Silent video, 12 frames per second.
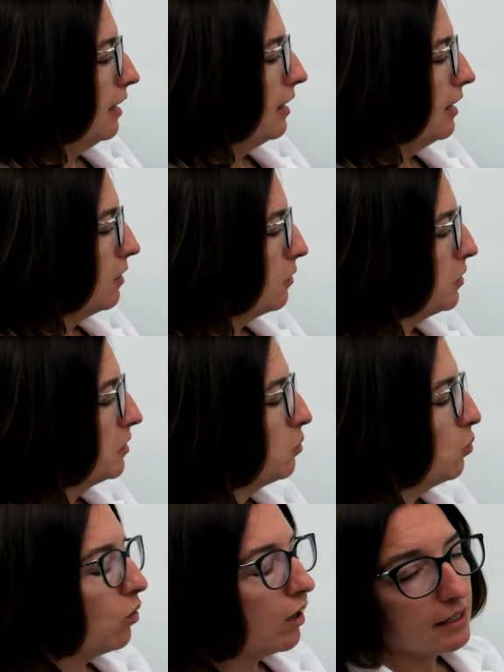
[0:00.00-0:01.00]
equals
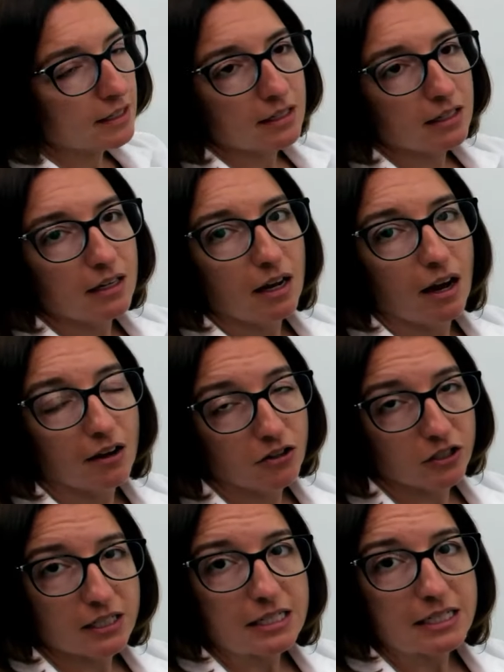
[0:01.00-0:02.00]
one hundred
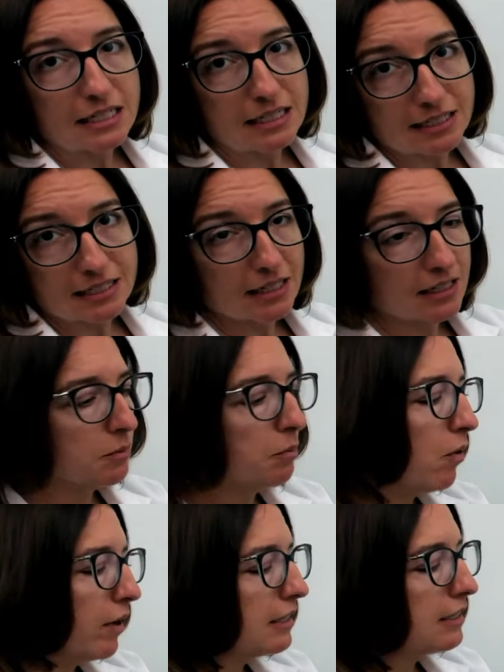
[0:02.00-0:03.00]
sixty-six
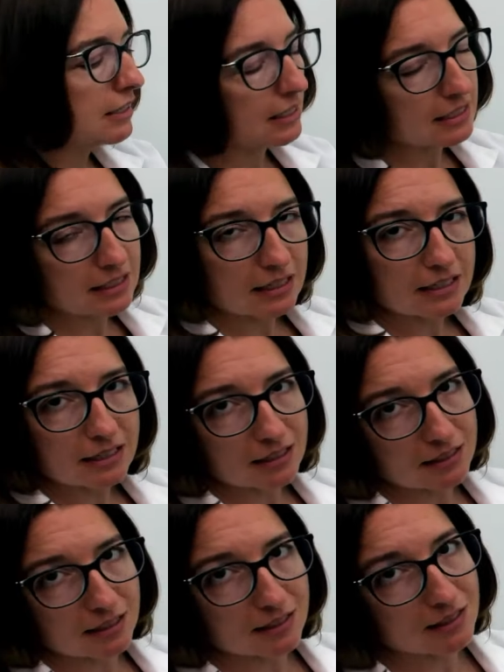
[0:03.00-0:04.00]
point six six six
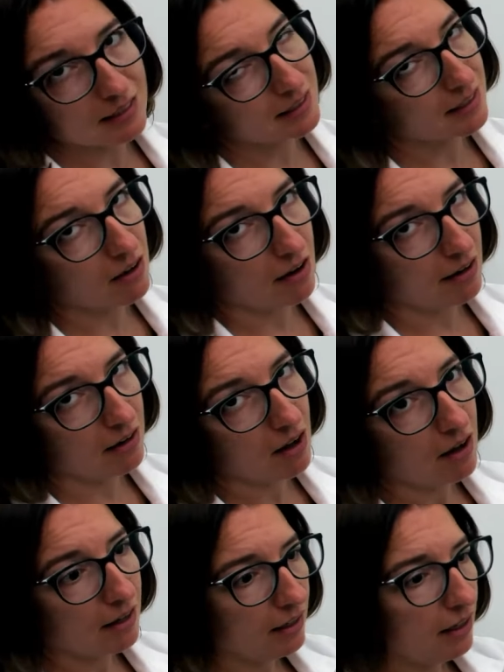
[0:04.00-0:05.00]
six six, on and
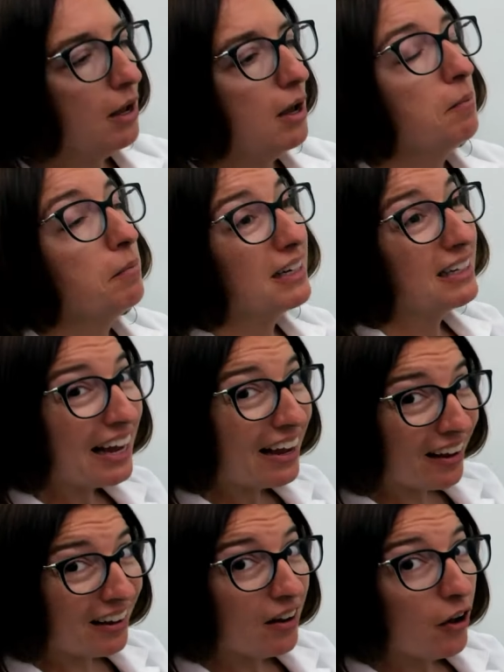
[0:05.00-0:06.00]
on. But
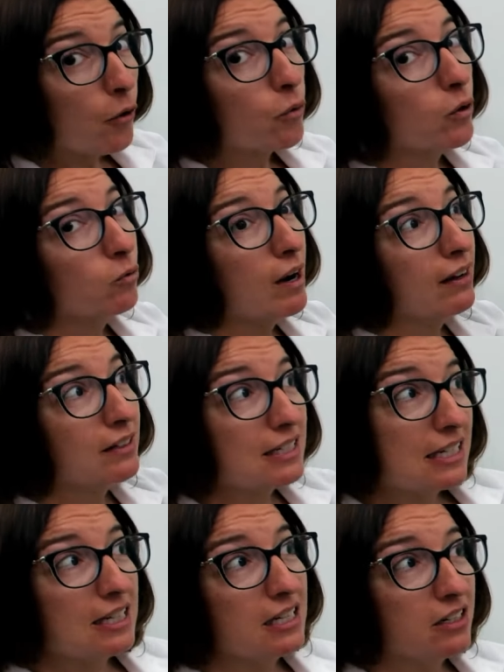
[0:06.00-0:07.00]
again, we're rounding
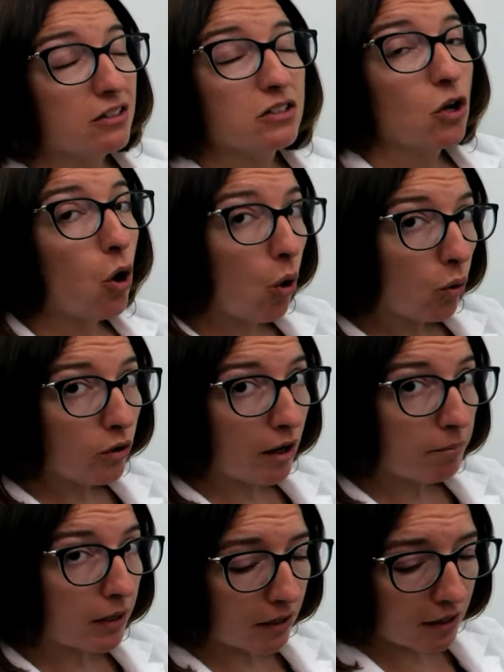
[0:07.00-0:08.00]
to the nearest whole
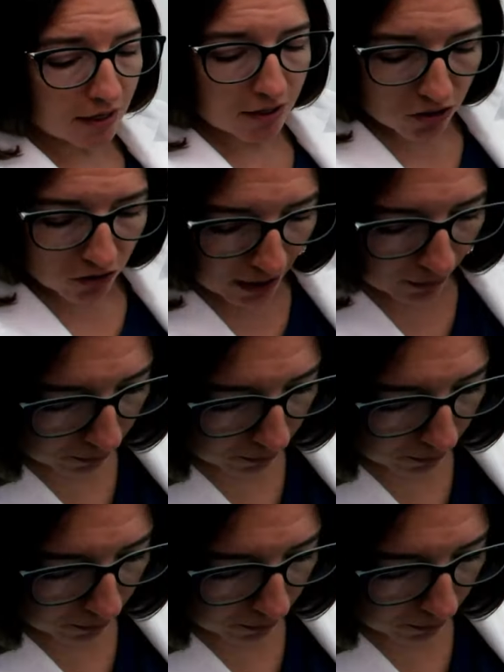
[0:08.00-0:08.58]
number. So that